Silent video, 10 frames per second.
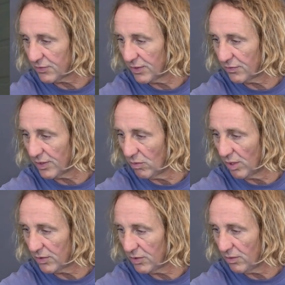AES 50
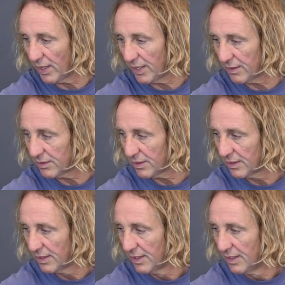1 through 8.
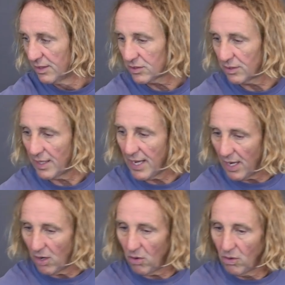So
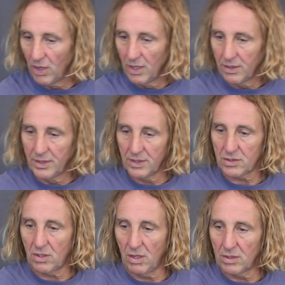now
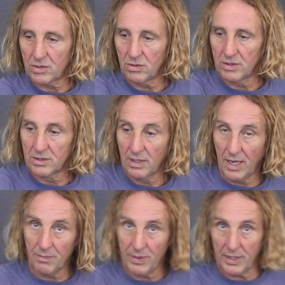this console is
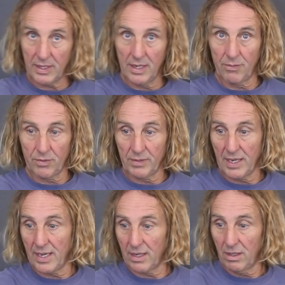not picking up from
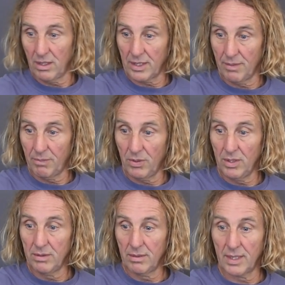the analog
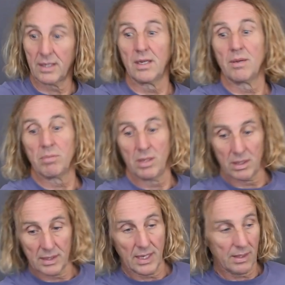input. I could
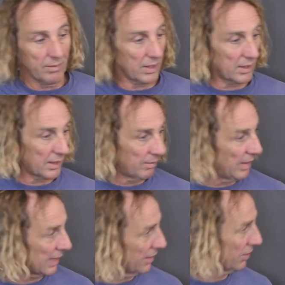unplug that. I'm not going to get
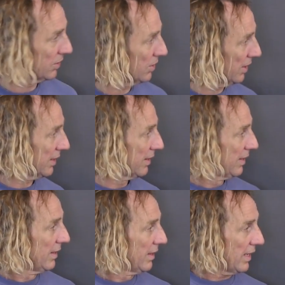back there and do it.
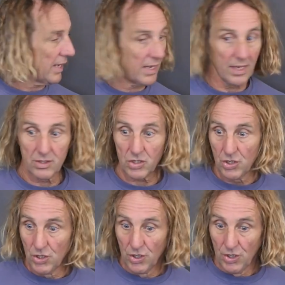And
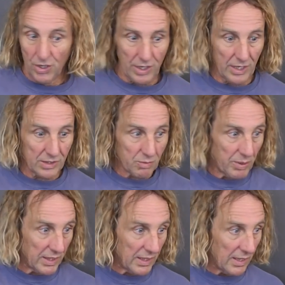it's
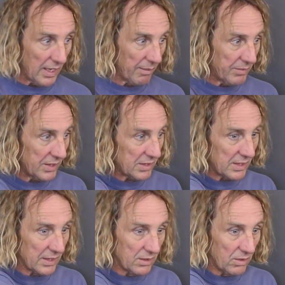picking up the
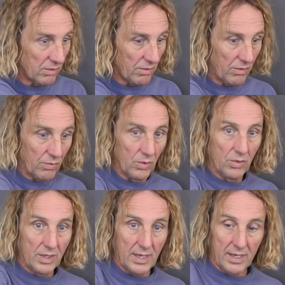signal
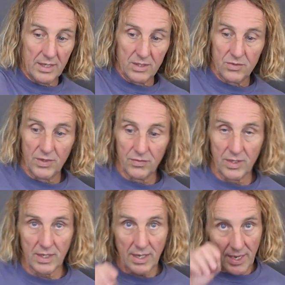through the
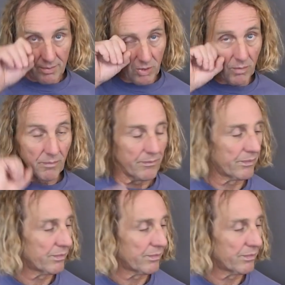AES50 cable.